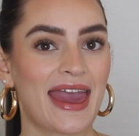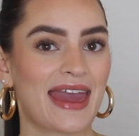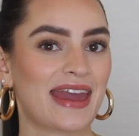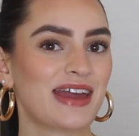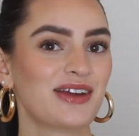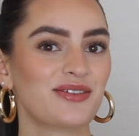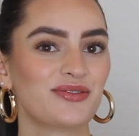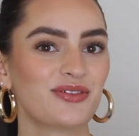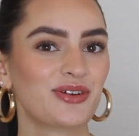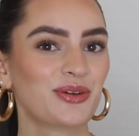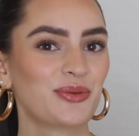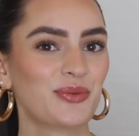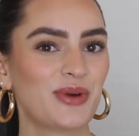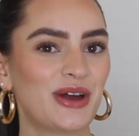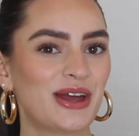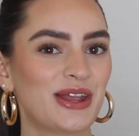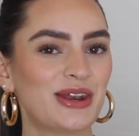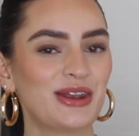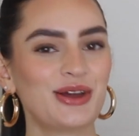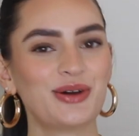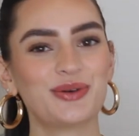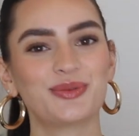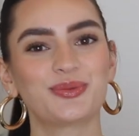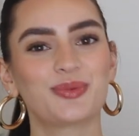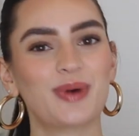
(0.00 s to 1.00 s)
Hey
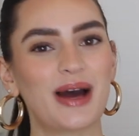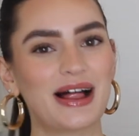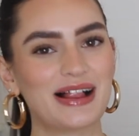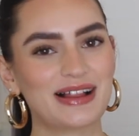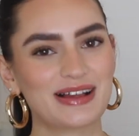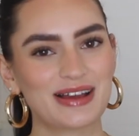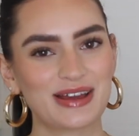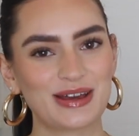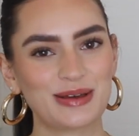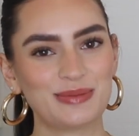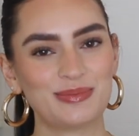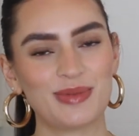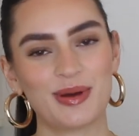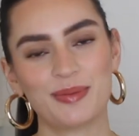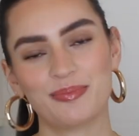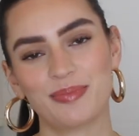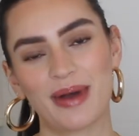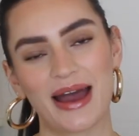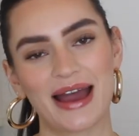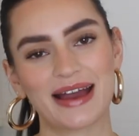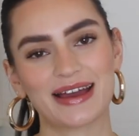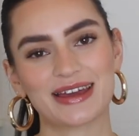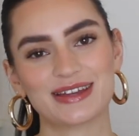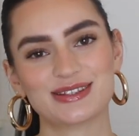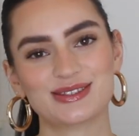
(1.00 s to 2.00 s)
everyone, welcome
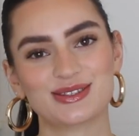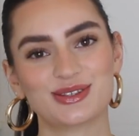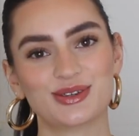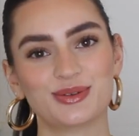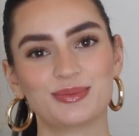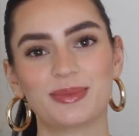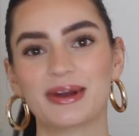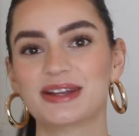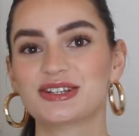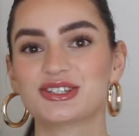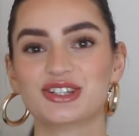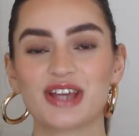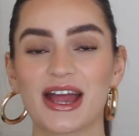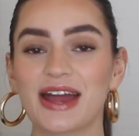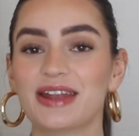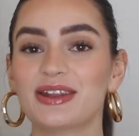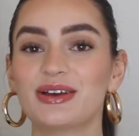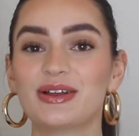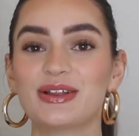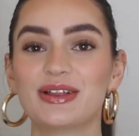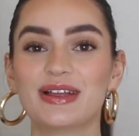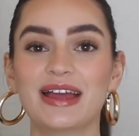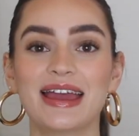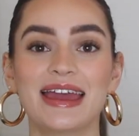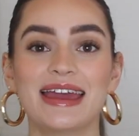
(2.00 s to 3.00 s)
back to my
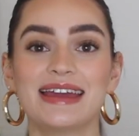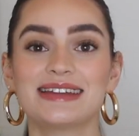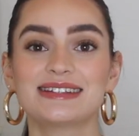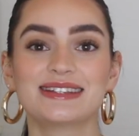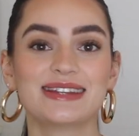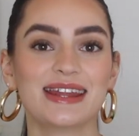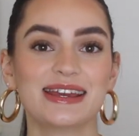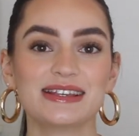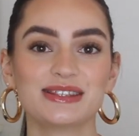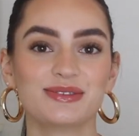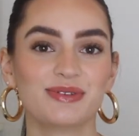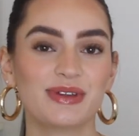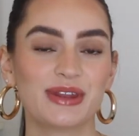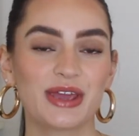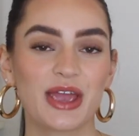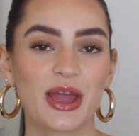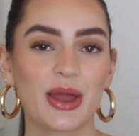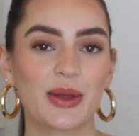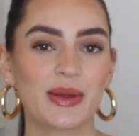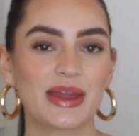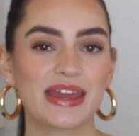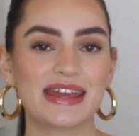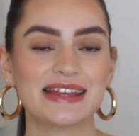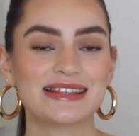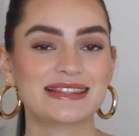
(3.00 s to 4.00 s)
channel. Today's video
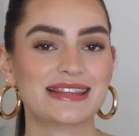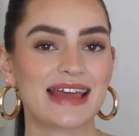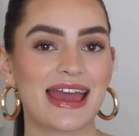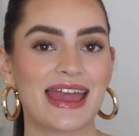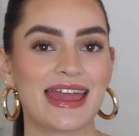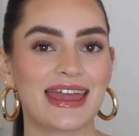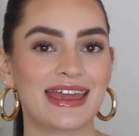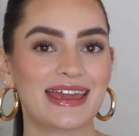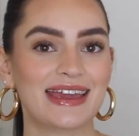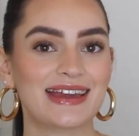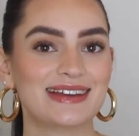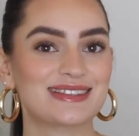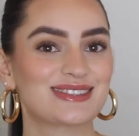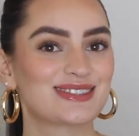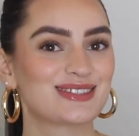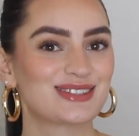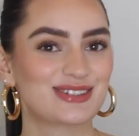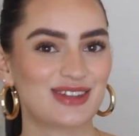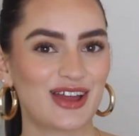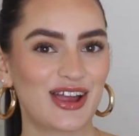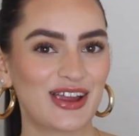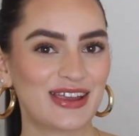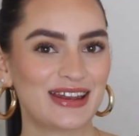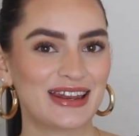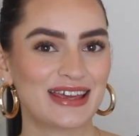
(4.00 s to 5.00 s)
is a
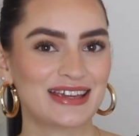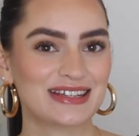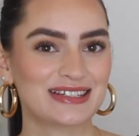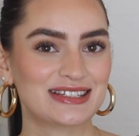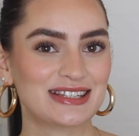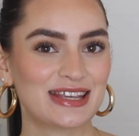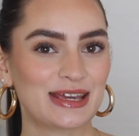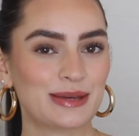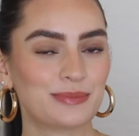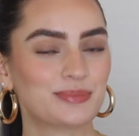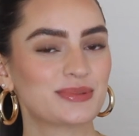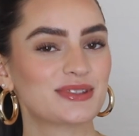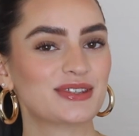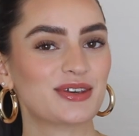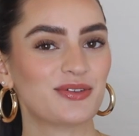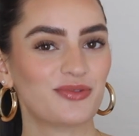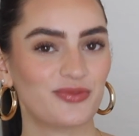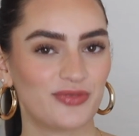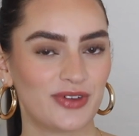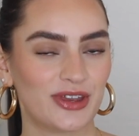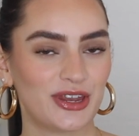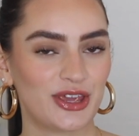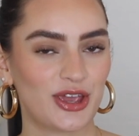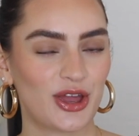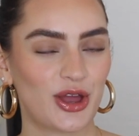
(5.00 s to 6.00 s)
styling tips
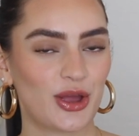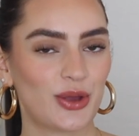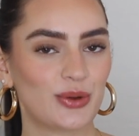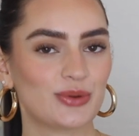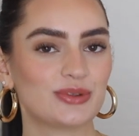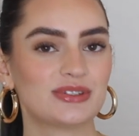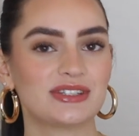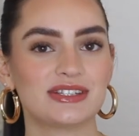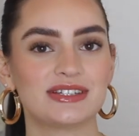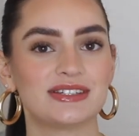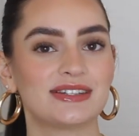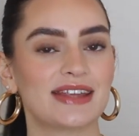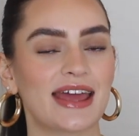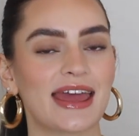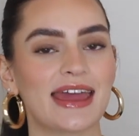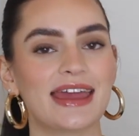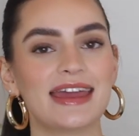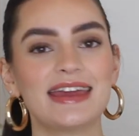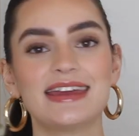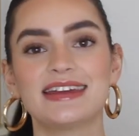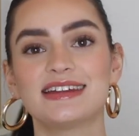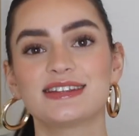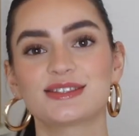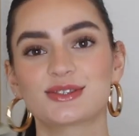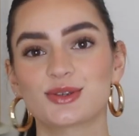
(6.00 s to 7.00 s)
video. Today
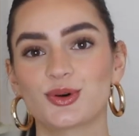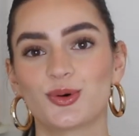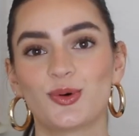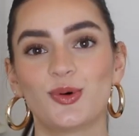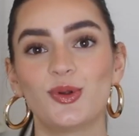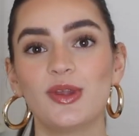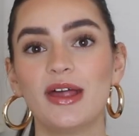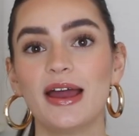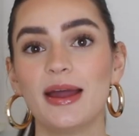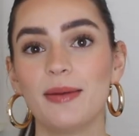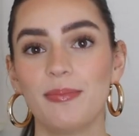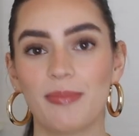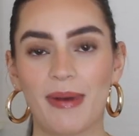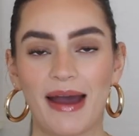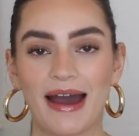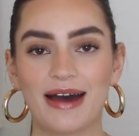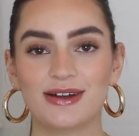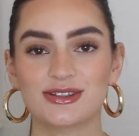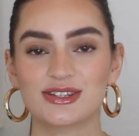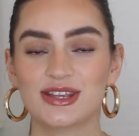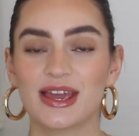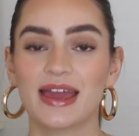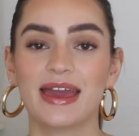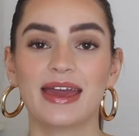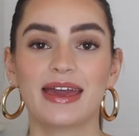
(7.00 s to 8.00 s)
it's all
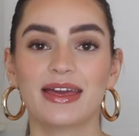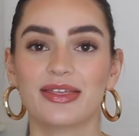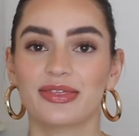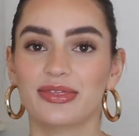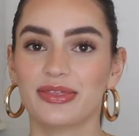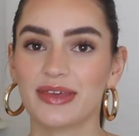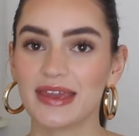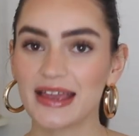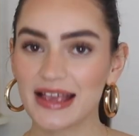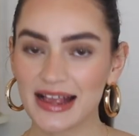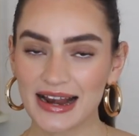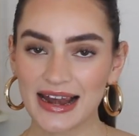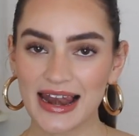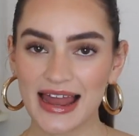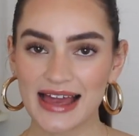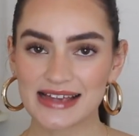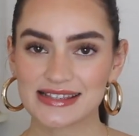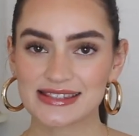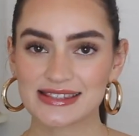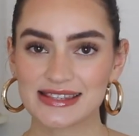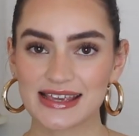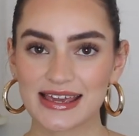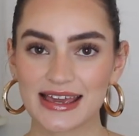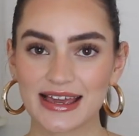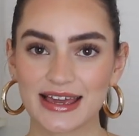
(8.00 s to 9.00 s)
about the
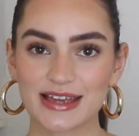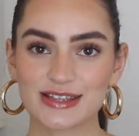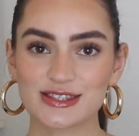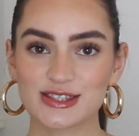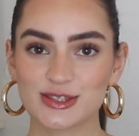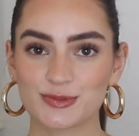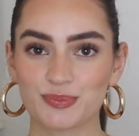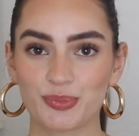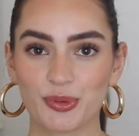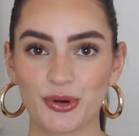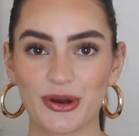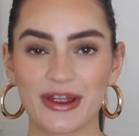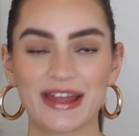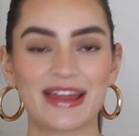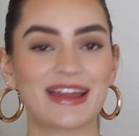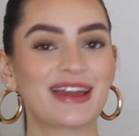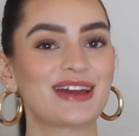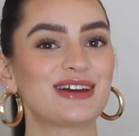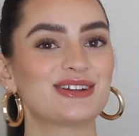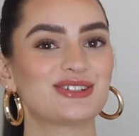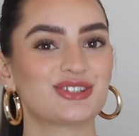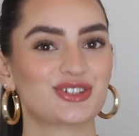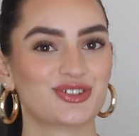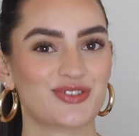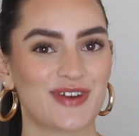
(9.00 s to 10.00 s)
classic spring
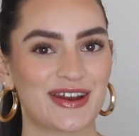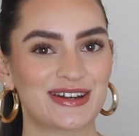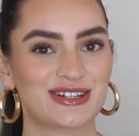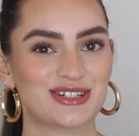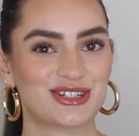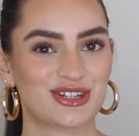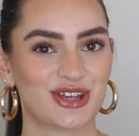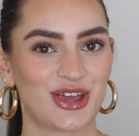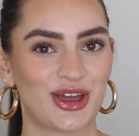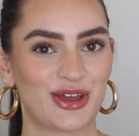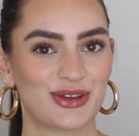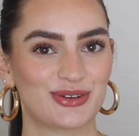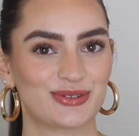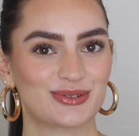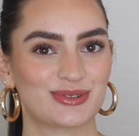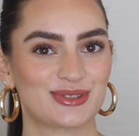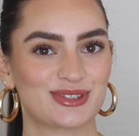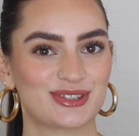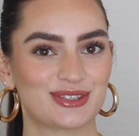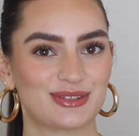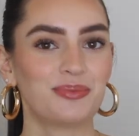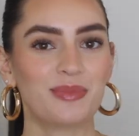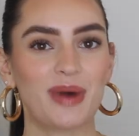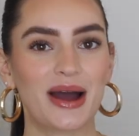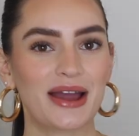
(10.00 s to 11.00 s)
trench
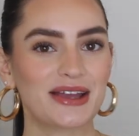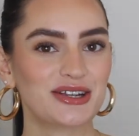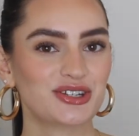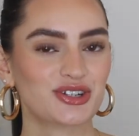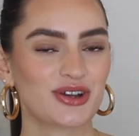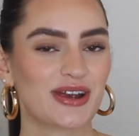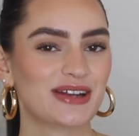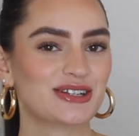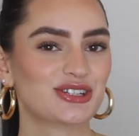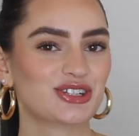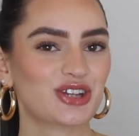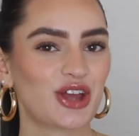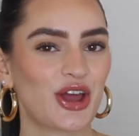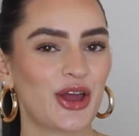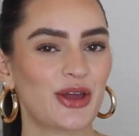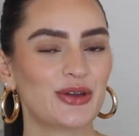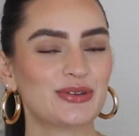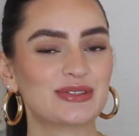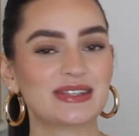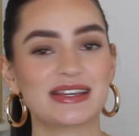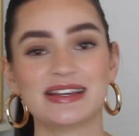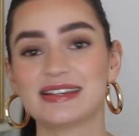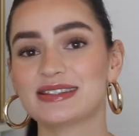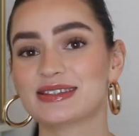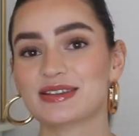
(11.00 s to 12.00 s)
coats. My trench
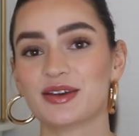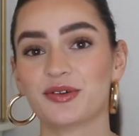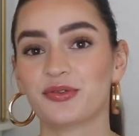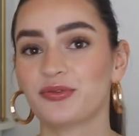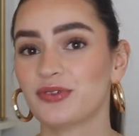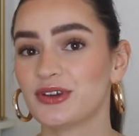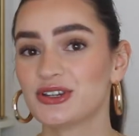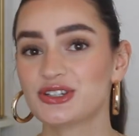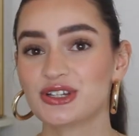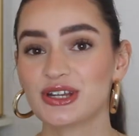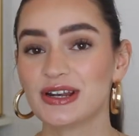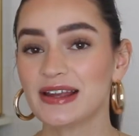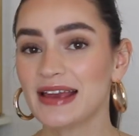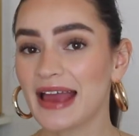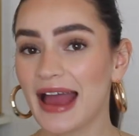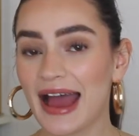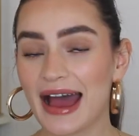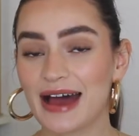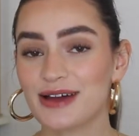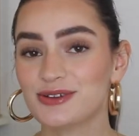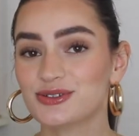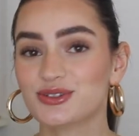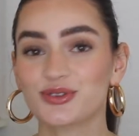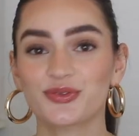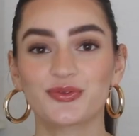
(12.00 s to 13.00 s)
coat is officially
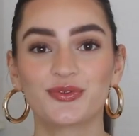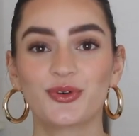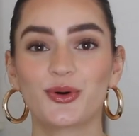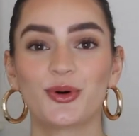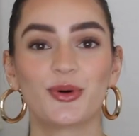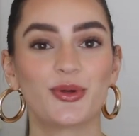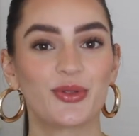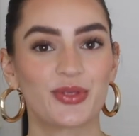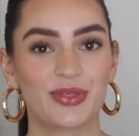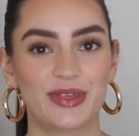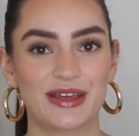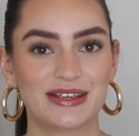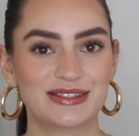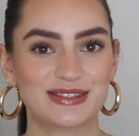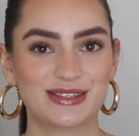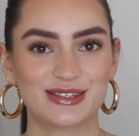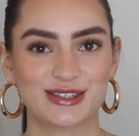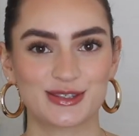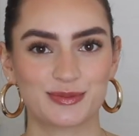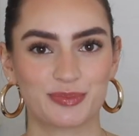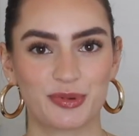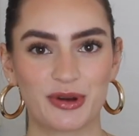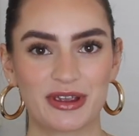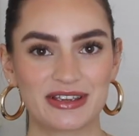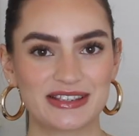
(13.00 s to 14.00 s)
out for this
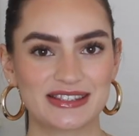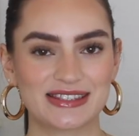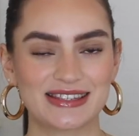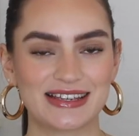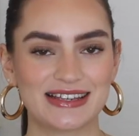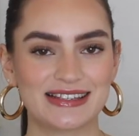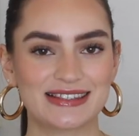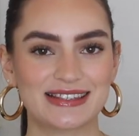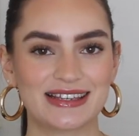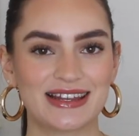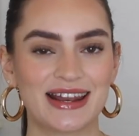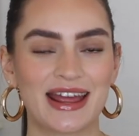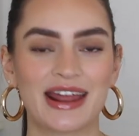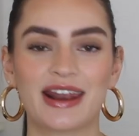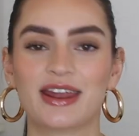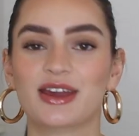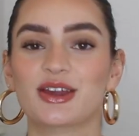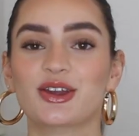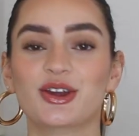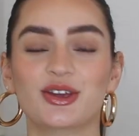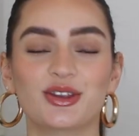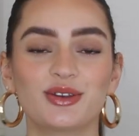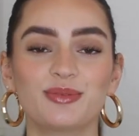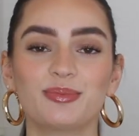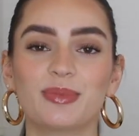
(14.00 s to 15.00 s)
spring season and I
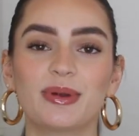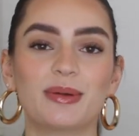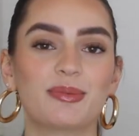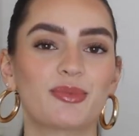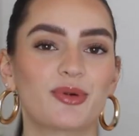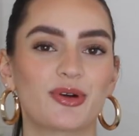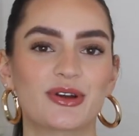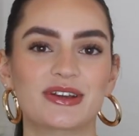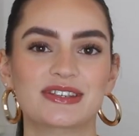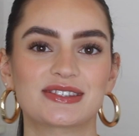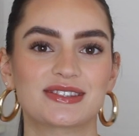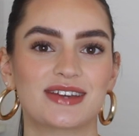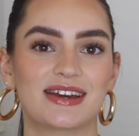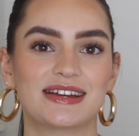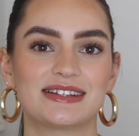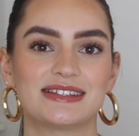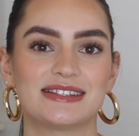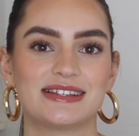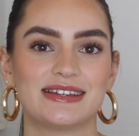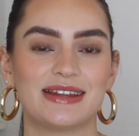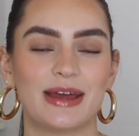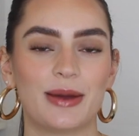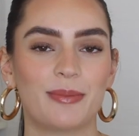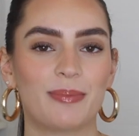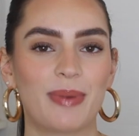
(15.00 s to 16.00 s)
couldn't be more
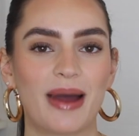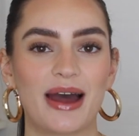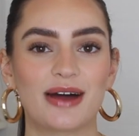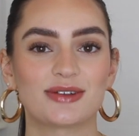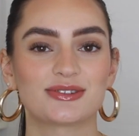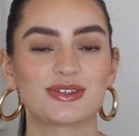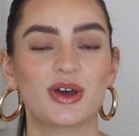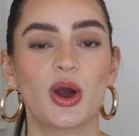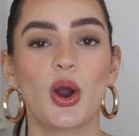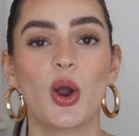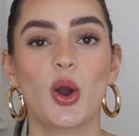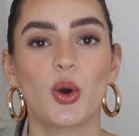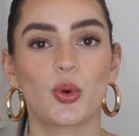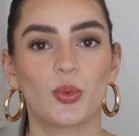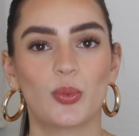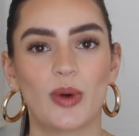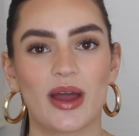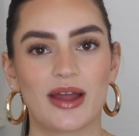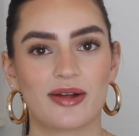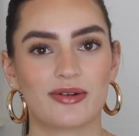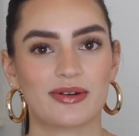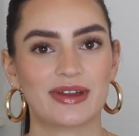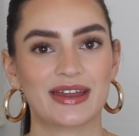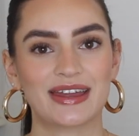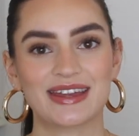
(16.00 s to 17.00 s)
excited about
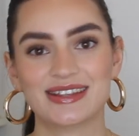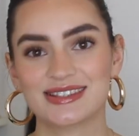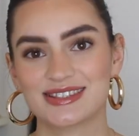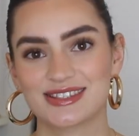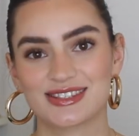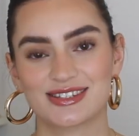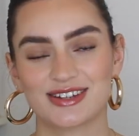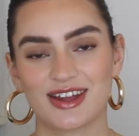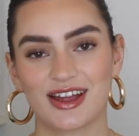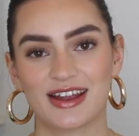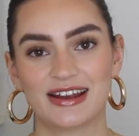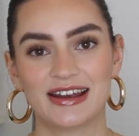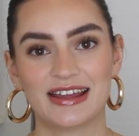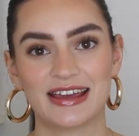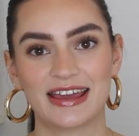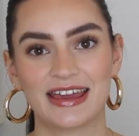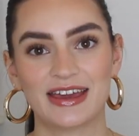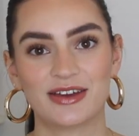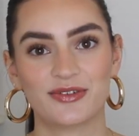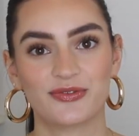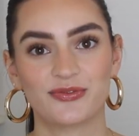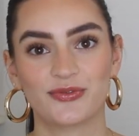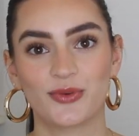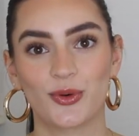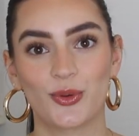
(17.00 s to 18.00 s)
wearing and styling
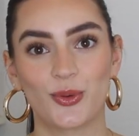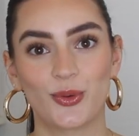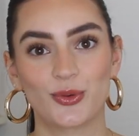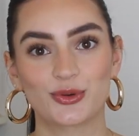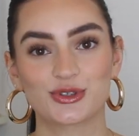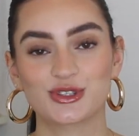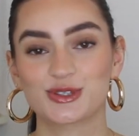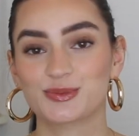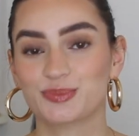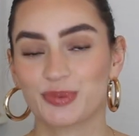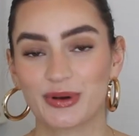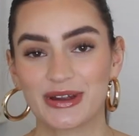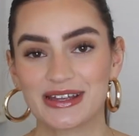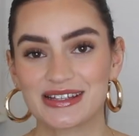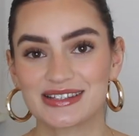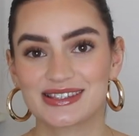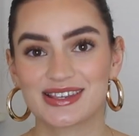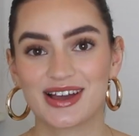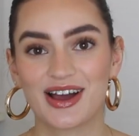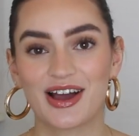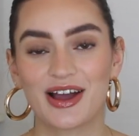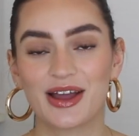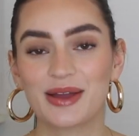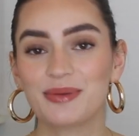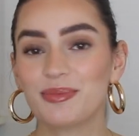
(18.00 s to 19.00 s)
it for
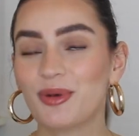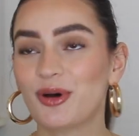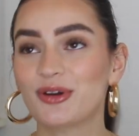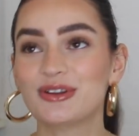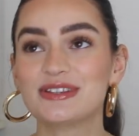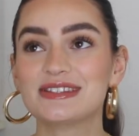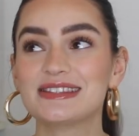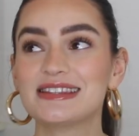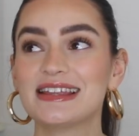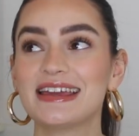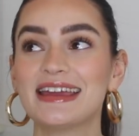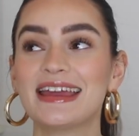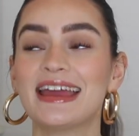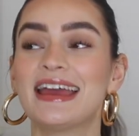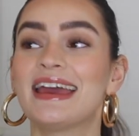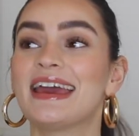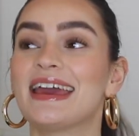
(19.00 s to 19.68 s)
springtime. Honestly,